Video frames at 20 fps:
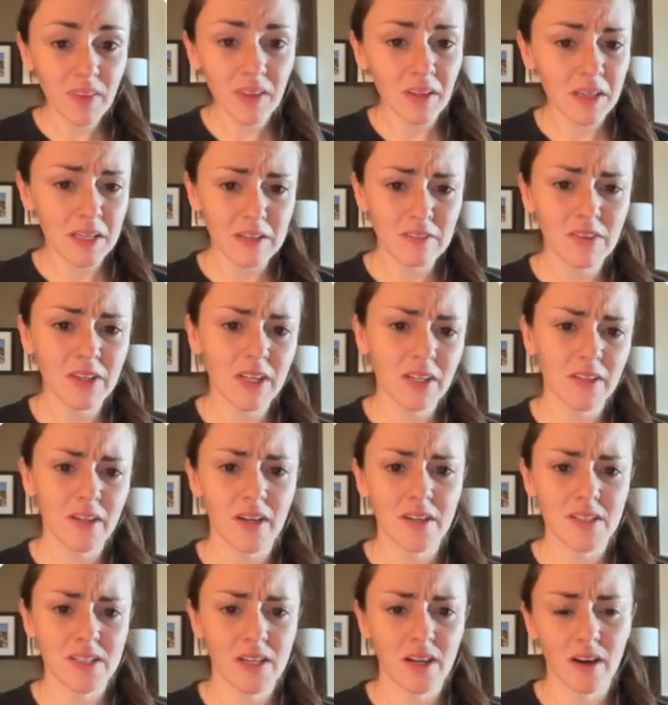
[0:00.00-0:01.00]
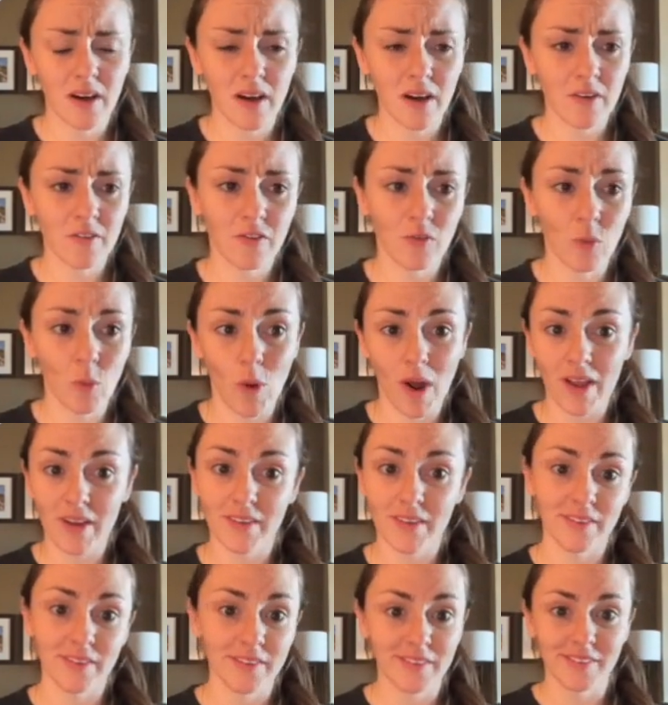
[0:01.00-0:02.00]
even get an idea of
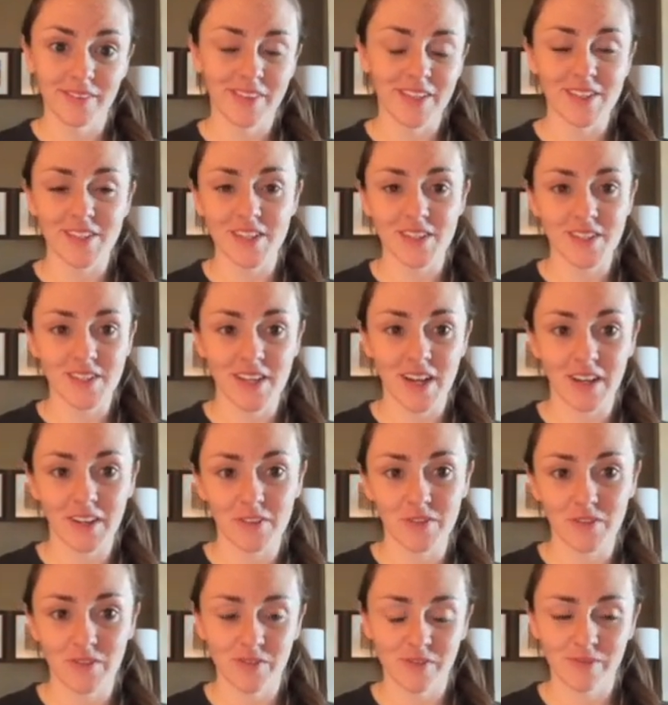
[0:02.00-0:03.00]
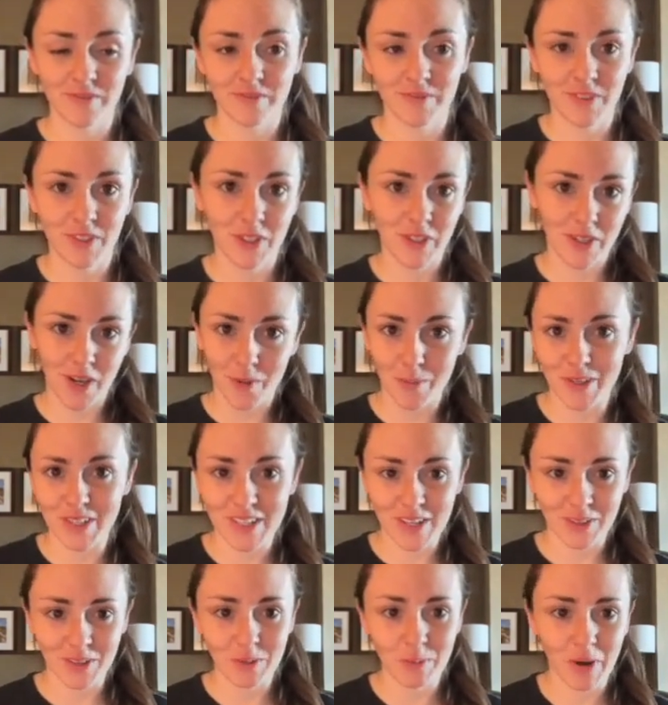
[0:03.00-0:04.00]
when this is kind of coming
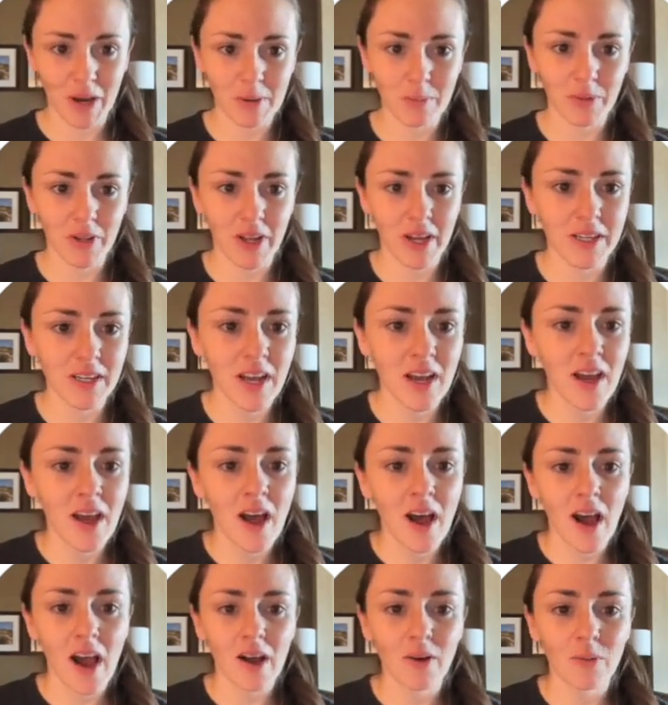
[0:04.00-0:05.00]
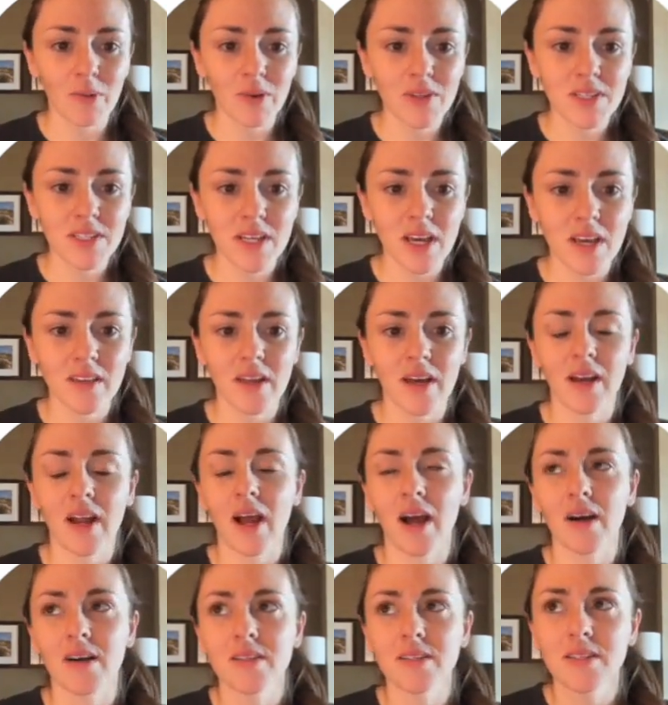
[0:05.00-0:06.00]
down the pipeline. I will say that
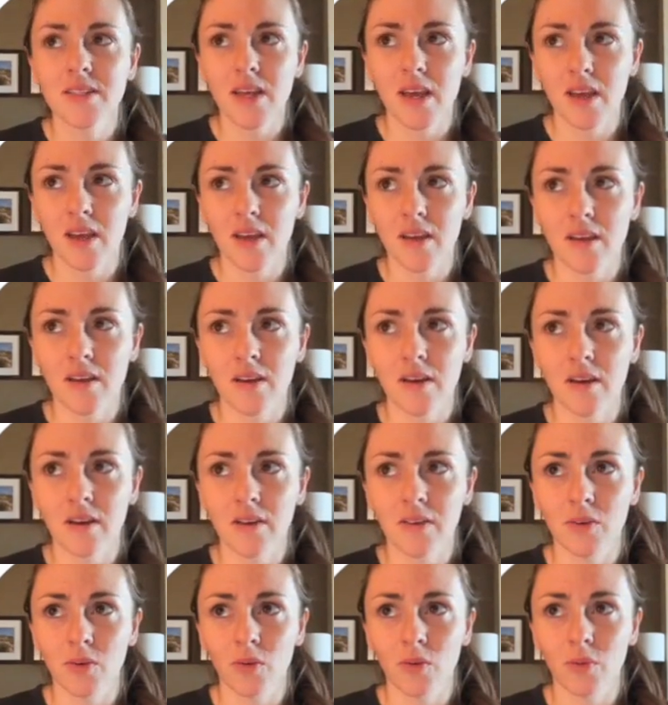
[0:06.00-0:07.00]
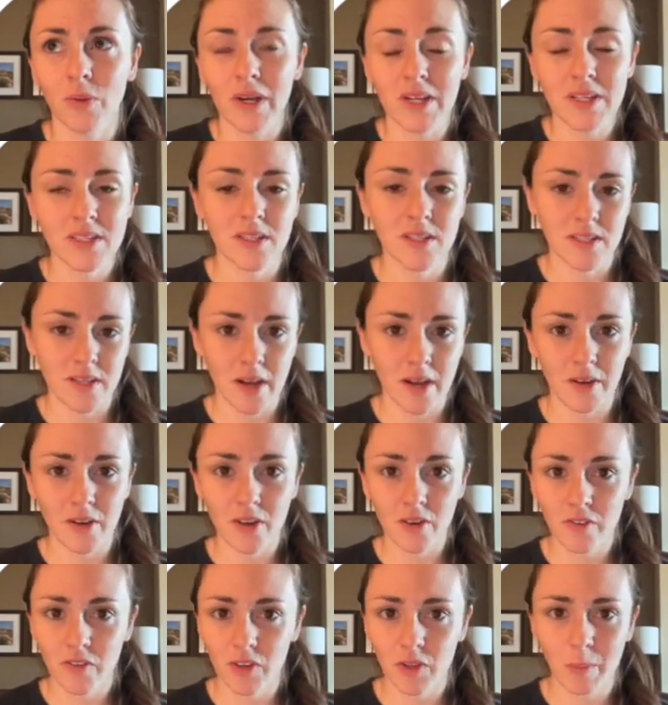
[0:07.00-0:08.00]
as a Wix
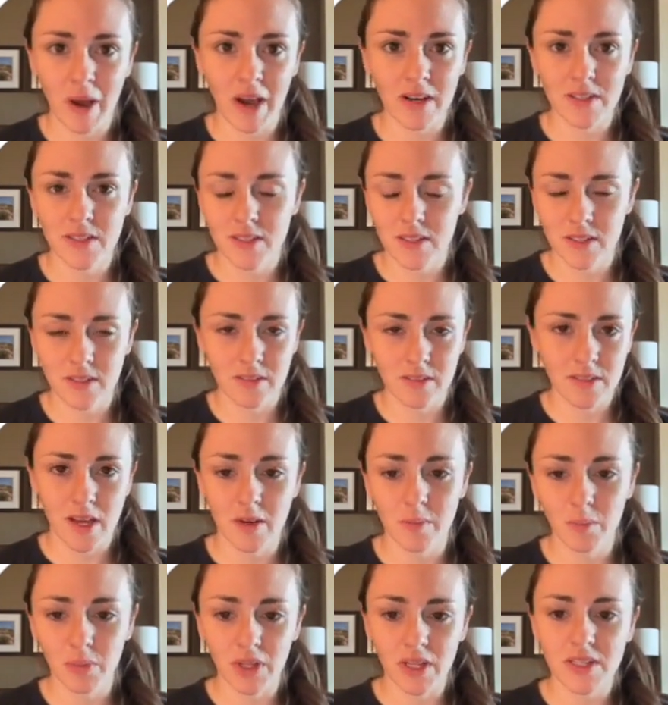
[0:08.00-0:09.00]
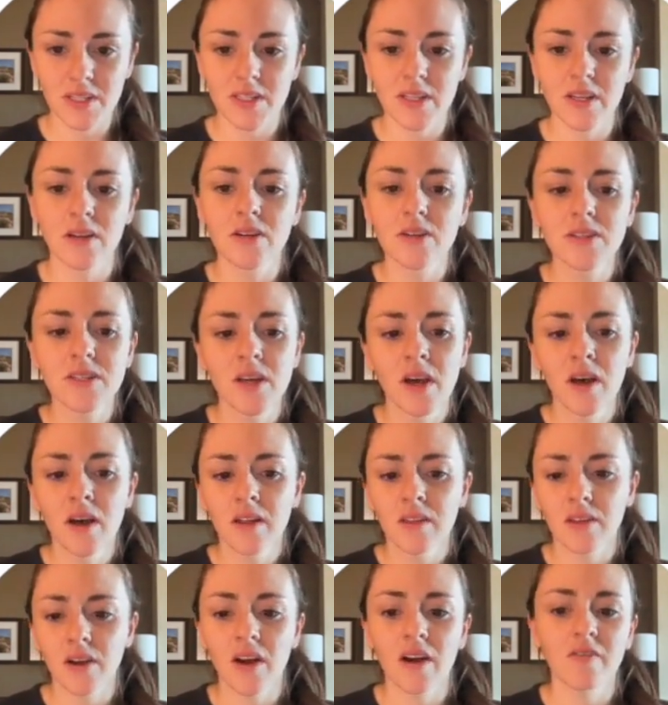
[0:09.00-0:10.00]
designer for the past 10 plus years,
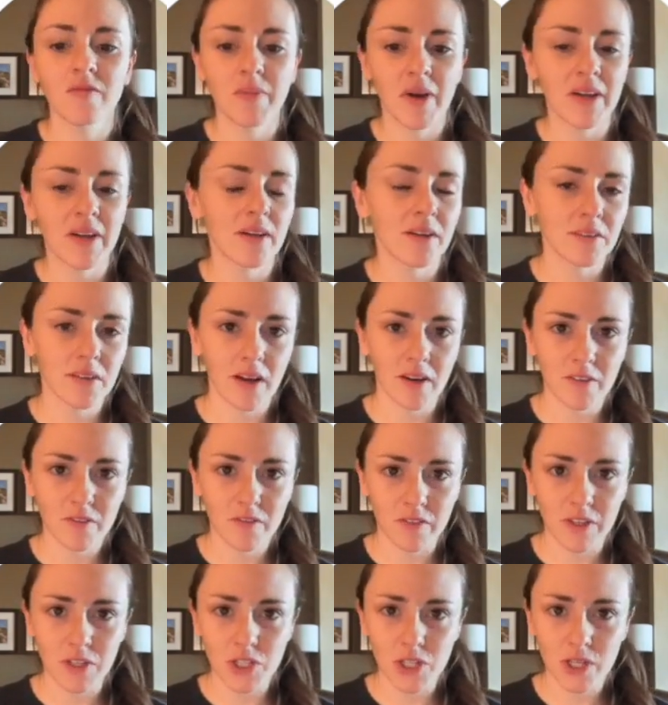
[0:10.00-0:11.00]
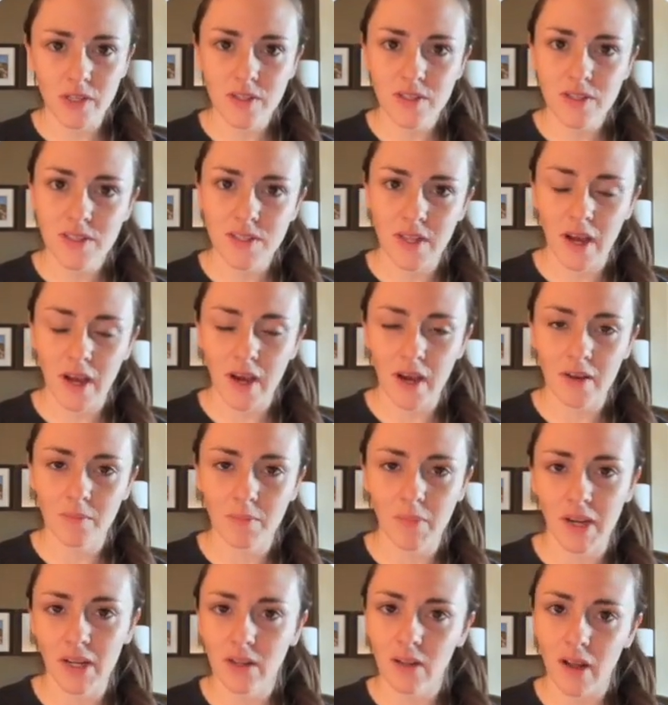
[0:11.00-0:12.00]
there have been a lot of features that
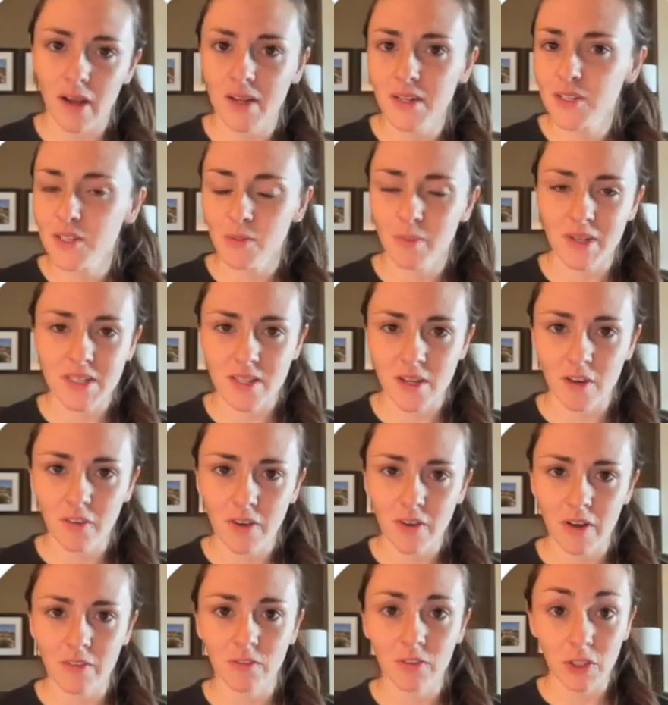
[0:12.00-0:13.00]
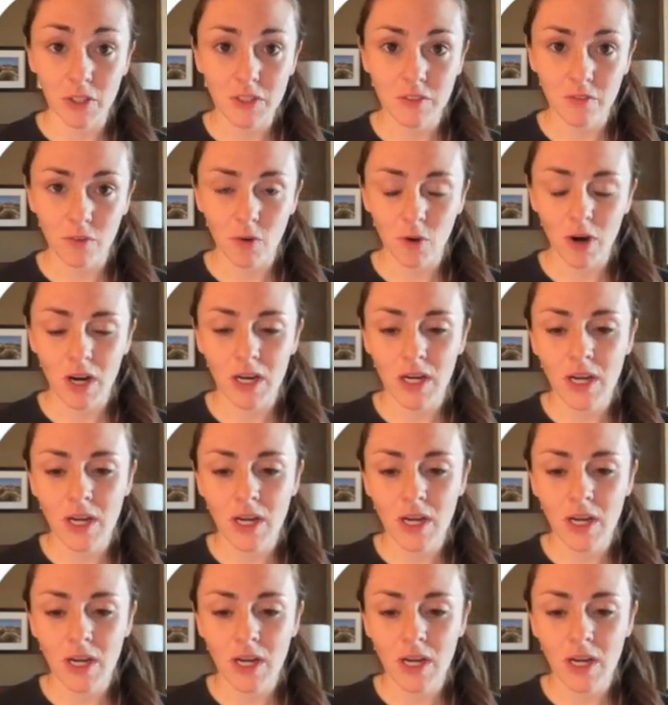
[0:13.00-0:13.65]
my clients or myself have looked for,